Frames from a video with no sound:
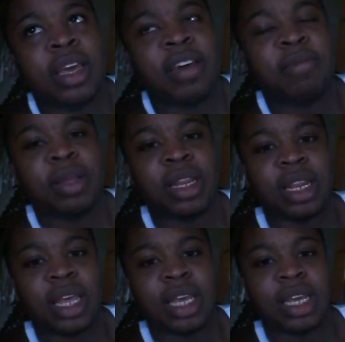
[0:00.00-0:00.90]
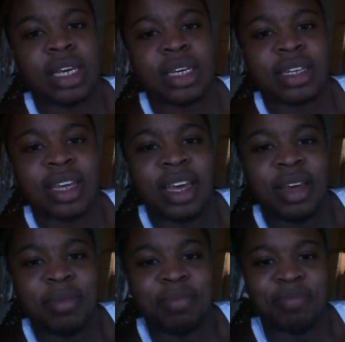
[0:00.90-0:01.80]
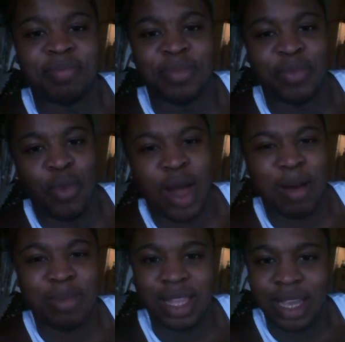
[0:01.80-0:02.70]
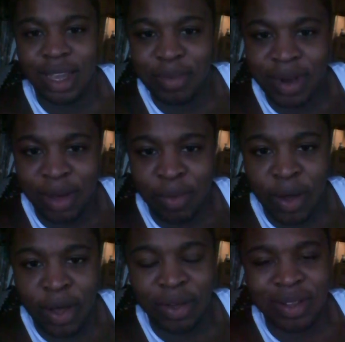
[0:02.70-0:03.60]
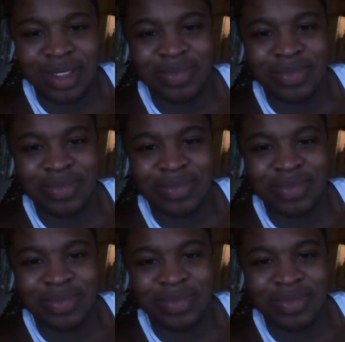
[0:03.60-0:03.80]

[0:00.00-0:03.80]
have been like wobbly when I walk,